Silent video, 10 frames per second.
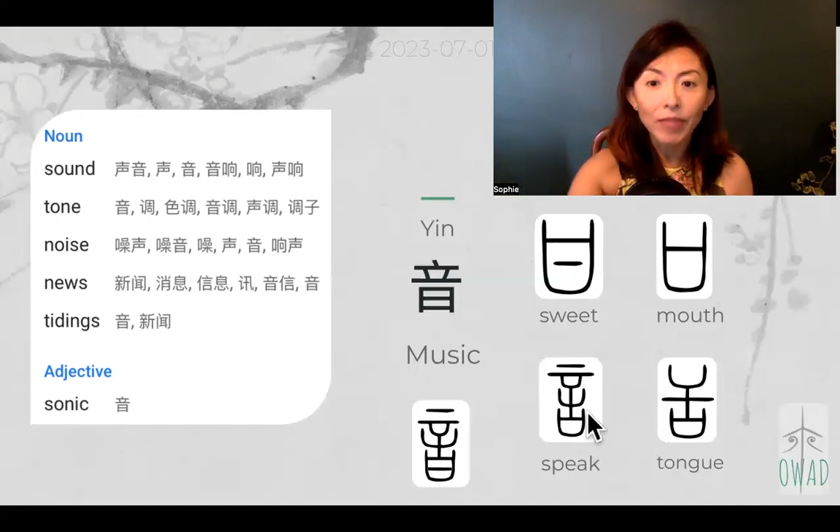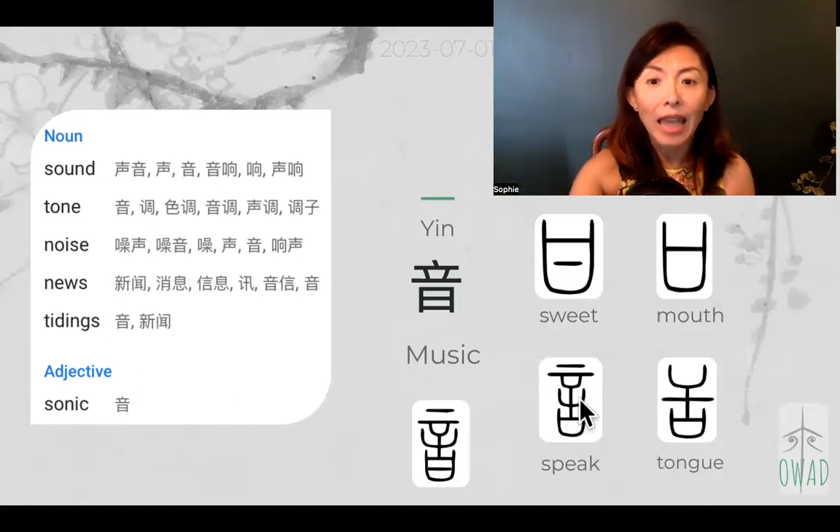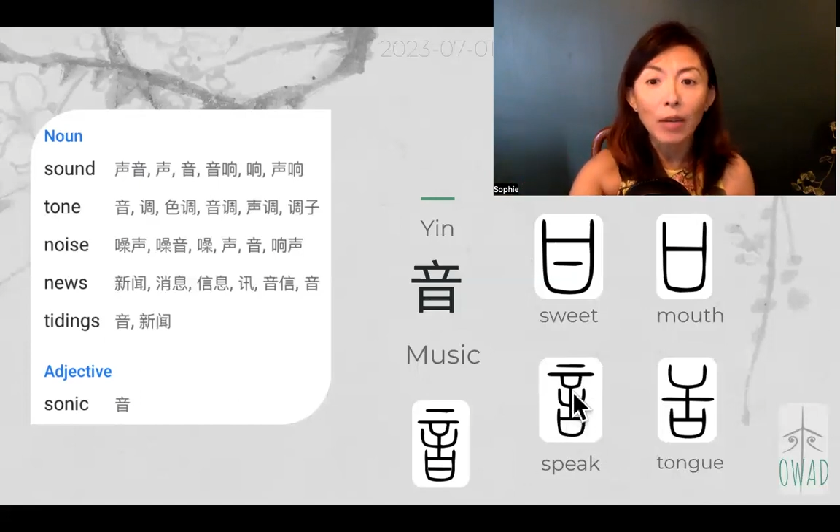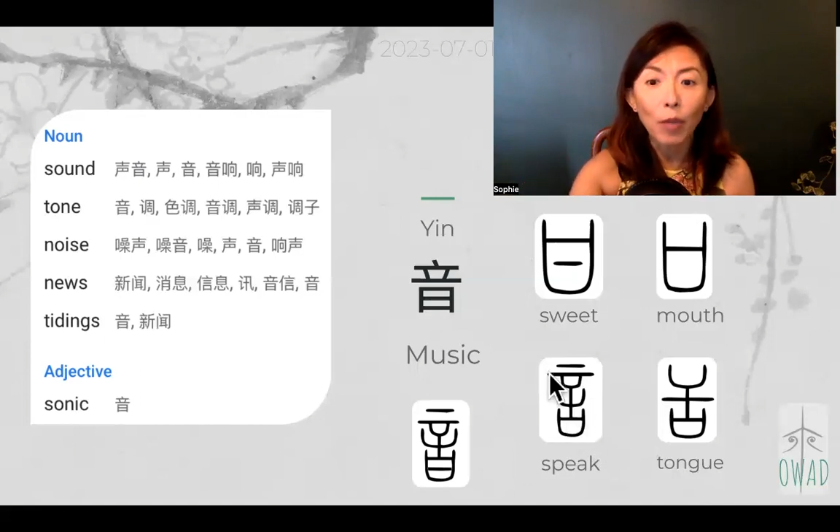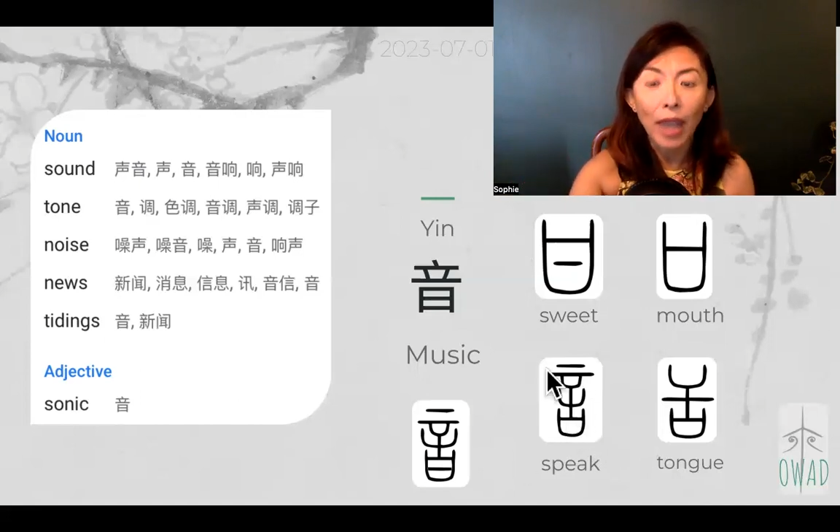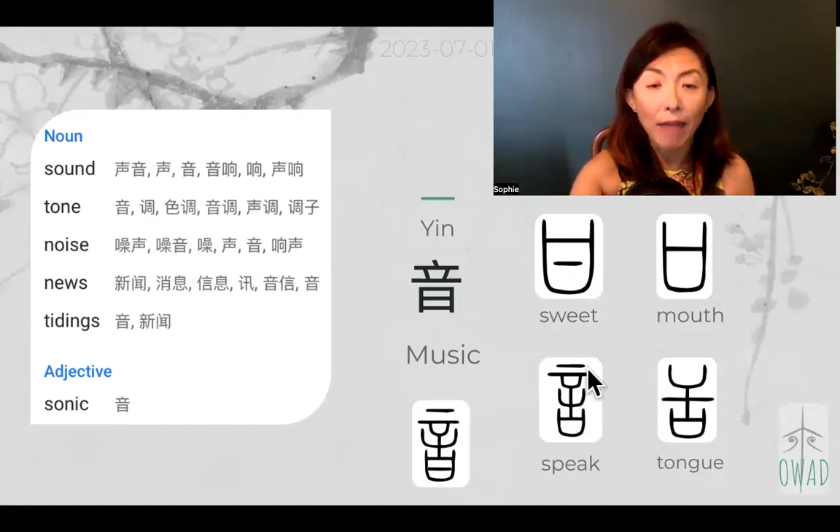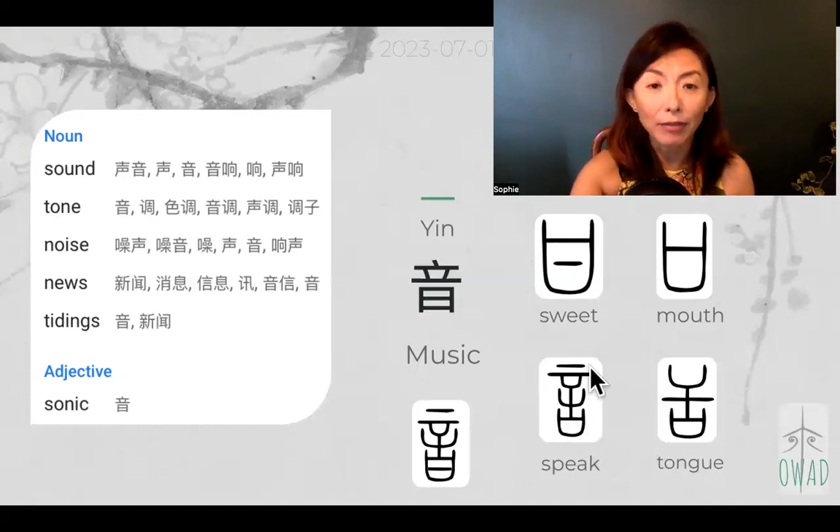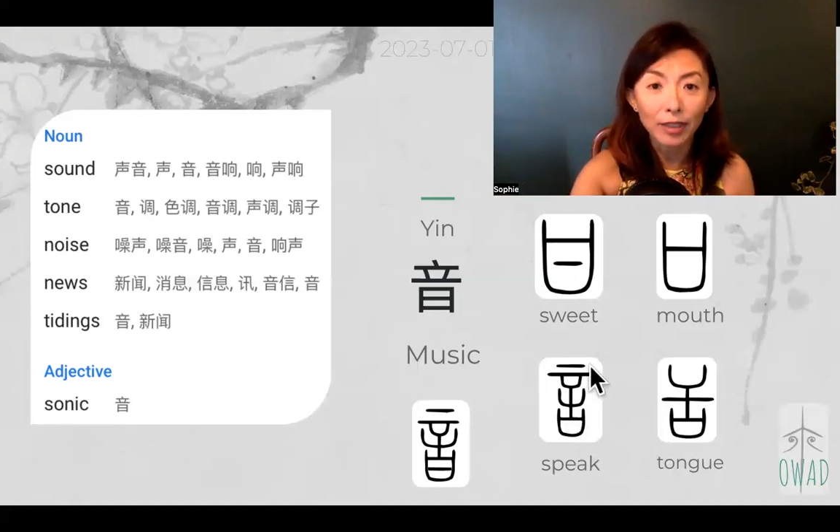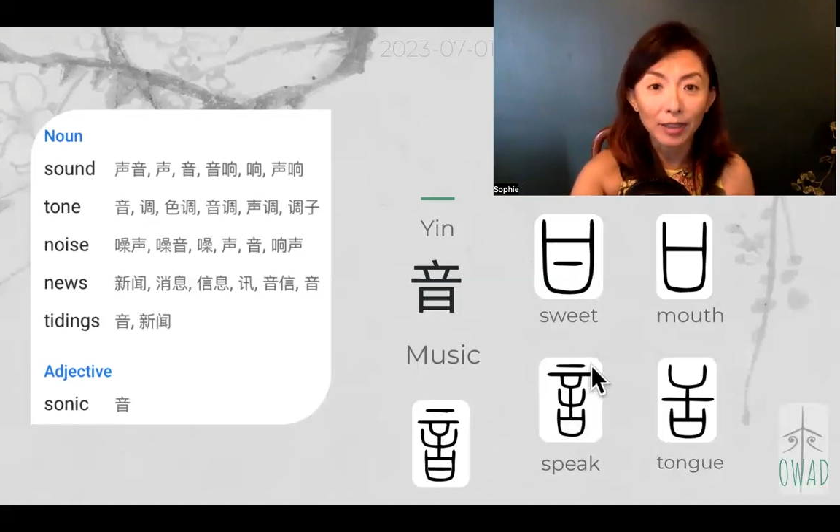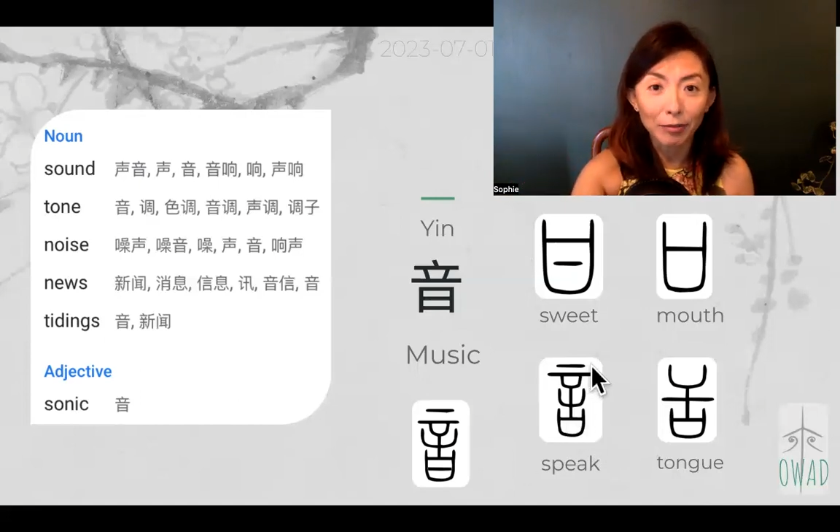and we
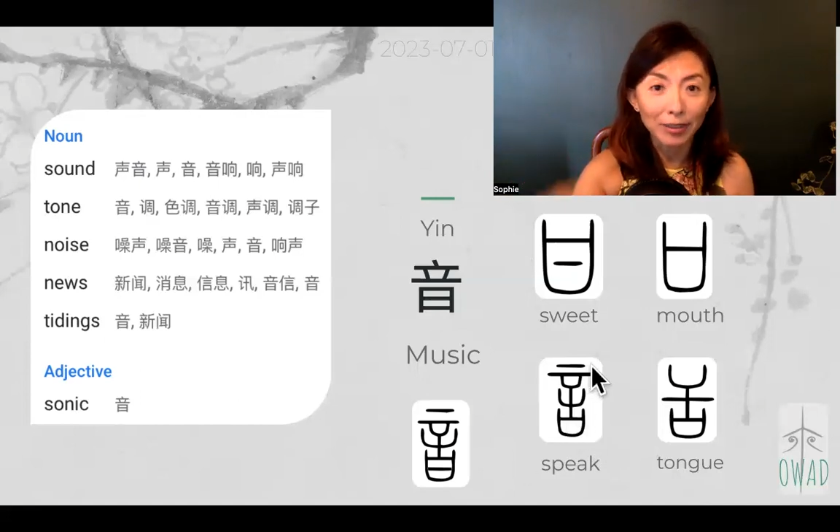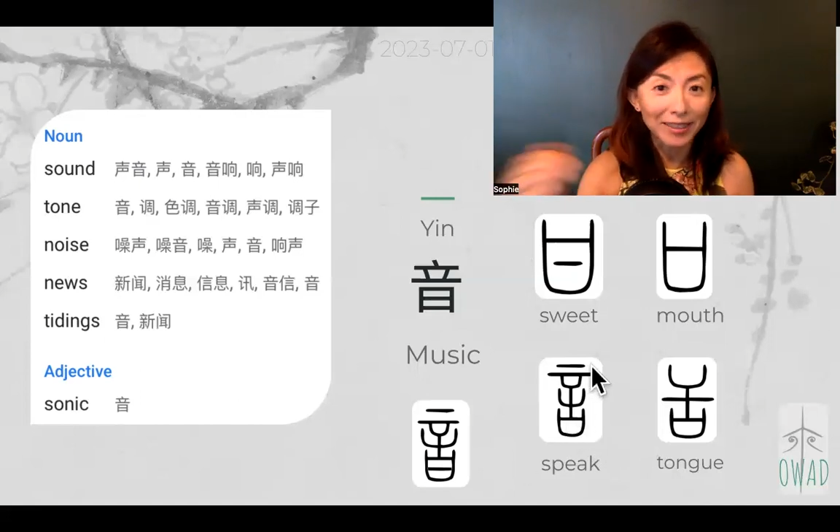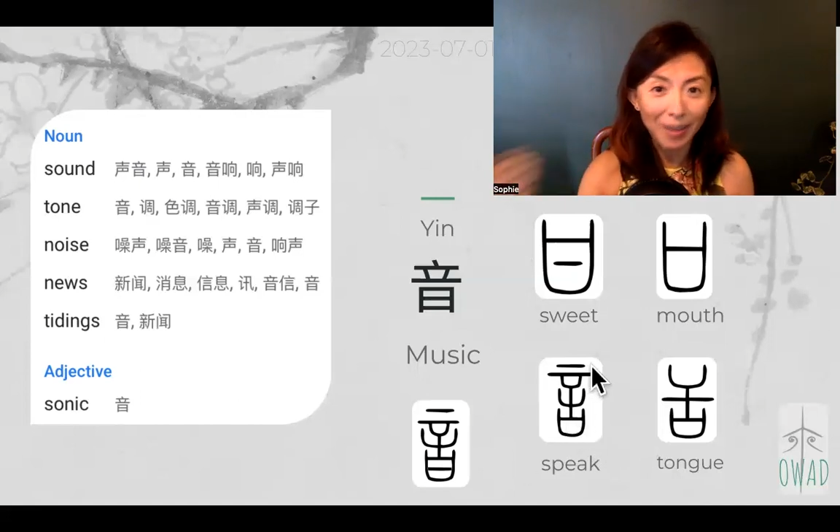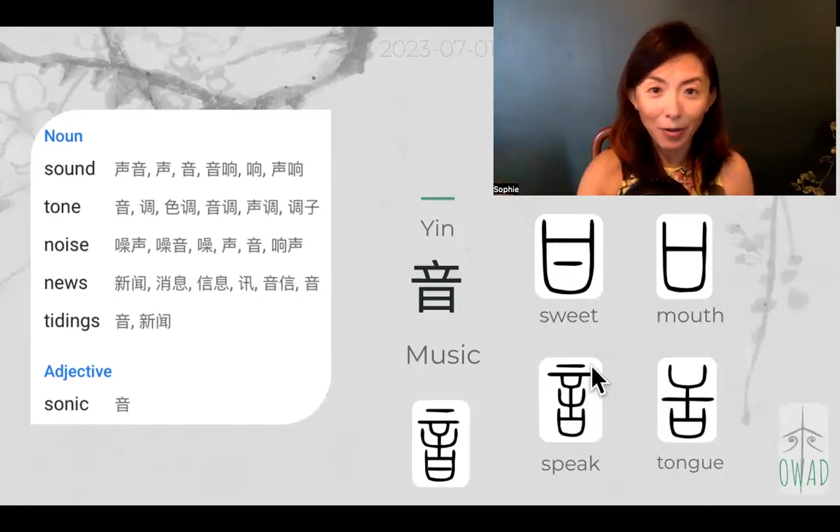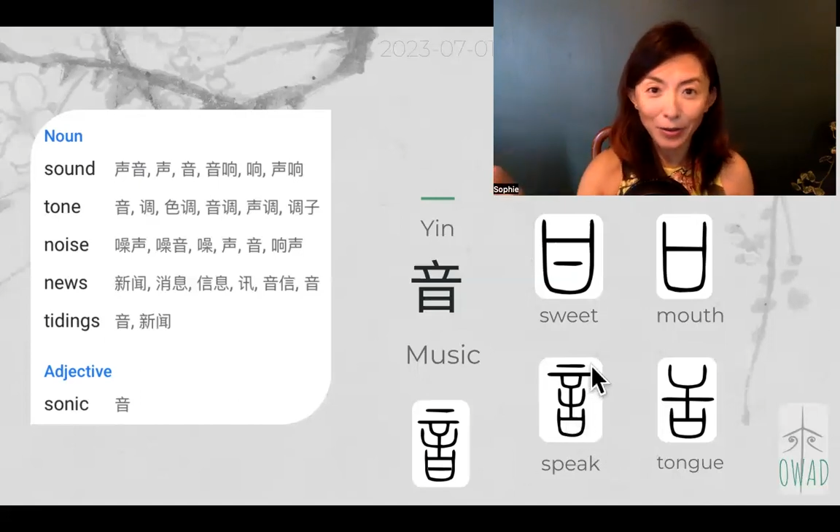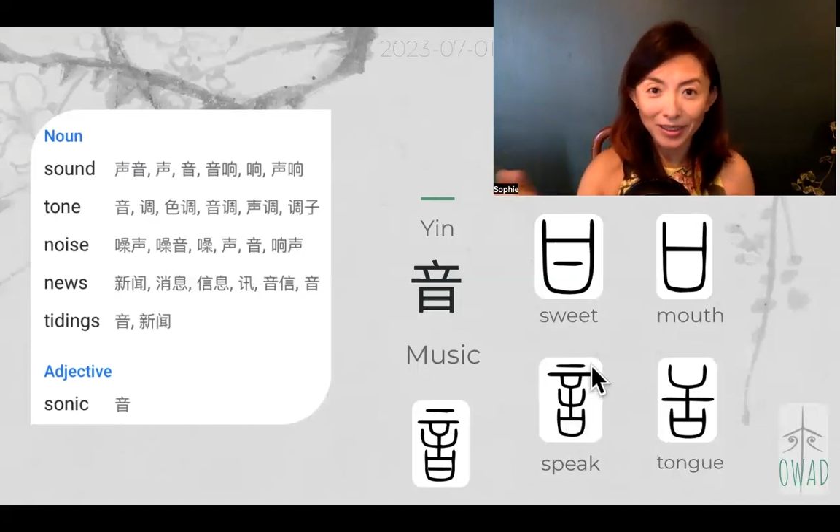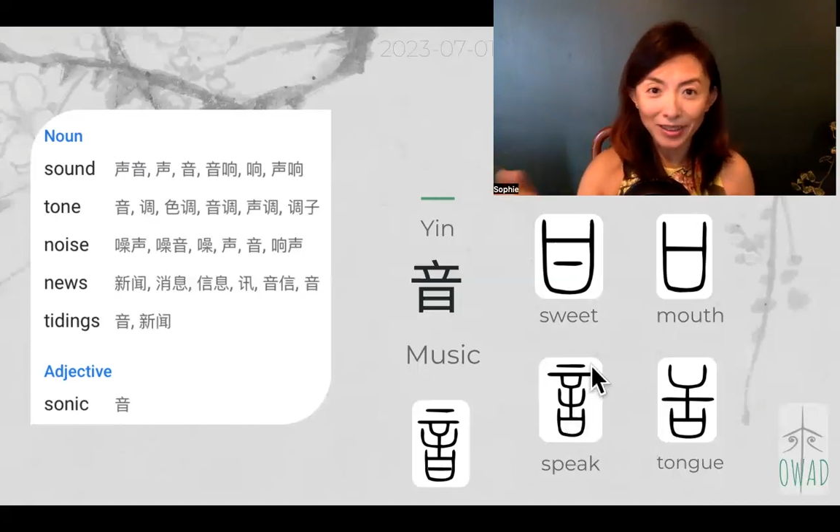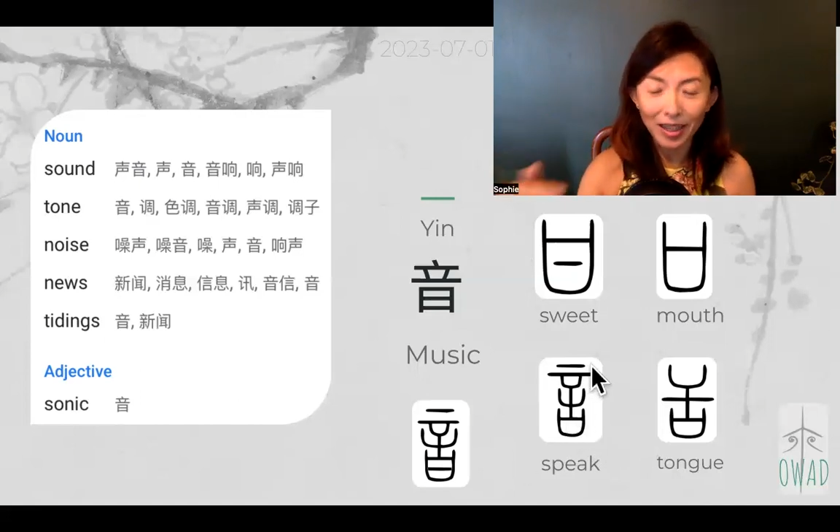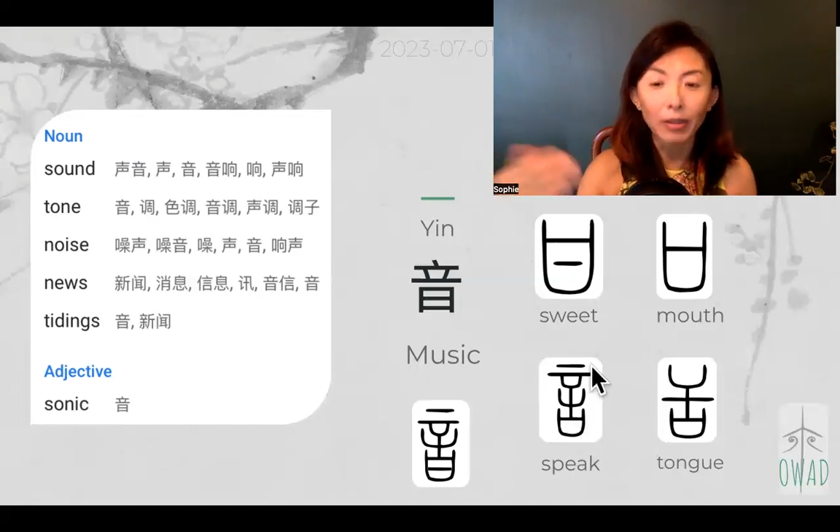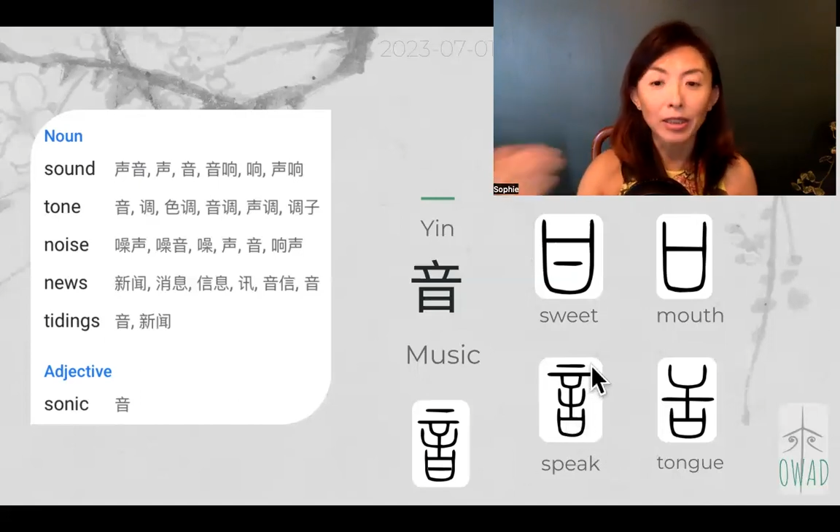have the result
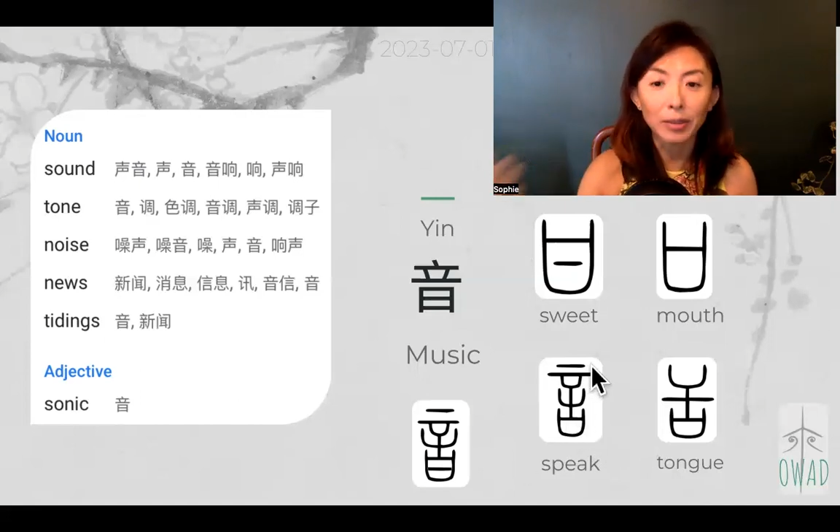of the